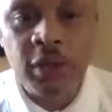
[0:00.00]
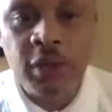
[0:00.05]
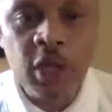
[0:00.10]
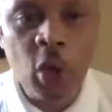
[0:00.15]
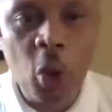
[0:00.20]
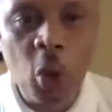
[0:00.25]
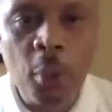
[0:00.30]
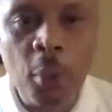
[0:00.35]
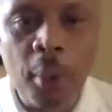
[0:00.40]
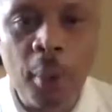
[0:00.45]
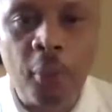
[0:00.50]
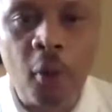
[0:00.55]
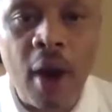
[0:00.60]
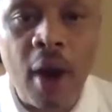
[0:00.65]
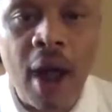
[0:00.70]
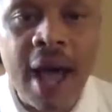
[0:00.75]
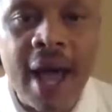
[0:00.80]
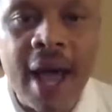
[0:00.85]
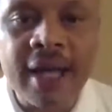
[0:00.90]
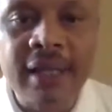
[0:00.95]
won the Nobel
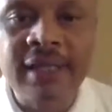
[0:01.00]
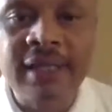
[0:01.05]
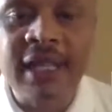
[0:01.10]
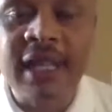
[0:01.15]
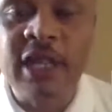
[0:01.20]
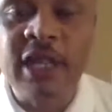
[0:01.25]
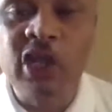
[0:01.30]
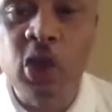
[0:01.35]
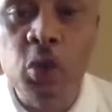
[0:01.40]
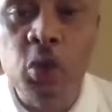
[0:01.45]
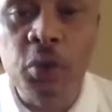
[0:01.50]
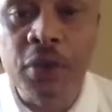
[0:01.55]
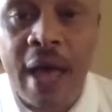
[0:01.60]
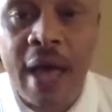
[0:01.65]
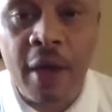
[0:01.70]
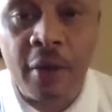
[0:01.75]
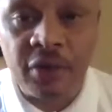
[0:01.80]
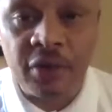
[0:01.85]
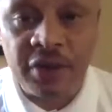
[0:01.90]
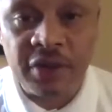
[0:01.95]
Prize in
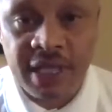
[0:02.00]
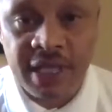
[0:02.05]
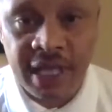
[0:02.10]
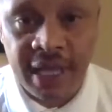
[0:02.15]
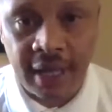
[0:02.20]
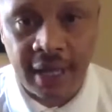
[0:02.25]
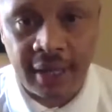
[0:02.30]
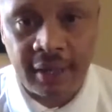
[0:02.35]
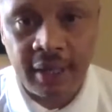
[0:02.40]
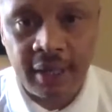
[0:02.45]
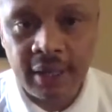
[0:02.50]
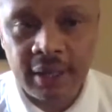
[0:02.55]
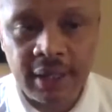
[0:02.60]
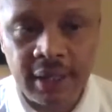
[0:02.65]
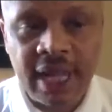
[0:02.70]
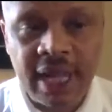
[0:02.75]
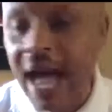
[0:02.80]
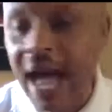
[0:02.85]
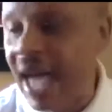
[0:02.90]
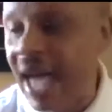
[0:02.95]
2010,
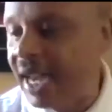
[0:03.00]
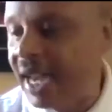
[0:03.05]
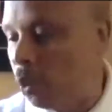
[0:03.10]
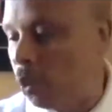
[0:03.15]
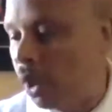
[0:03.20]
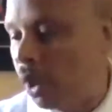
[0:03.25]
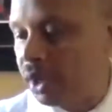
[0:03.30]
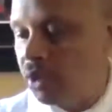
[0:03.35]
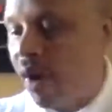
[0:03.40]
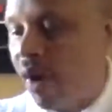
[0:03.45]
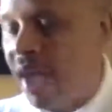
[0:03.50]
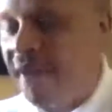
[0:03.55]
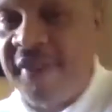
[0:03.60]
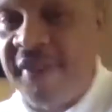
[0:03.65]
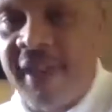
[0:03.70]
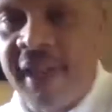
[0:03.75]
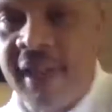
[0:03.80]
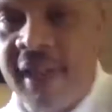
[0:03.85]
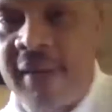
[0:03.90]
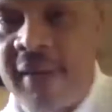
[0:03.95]
the guy that won
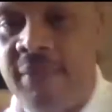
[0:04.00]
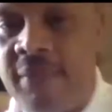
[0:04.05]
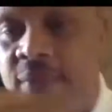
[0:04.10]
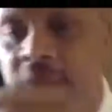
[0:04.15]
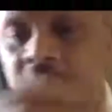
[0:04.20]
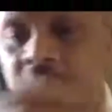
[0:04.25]
graphene.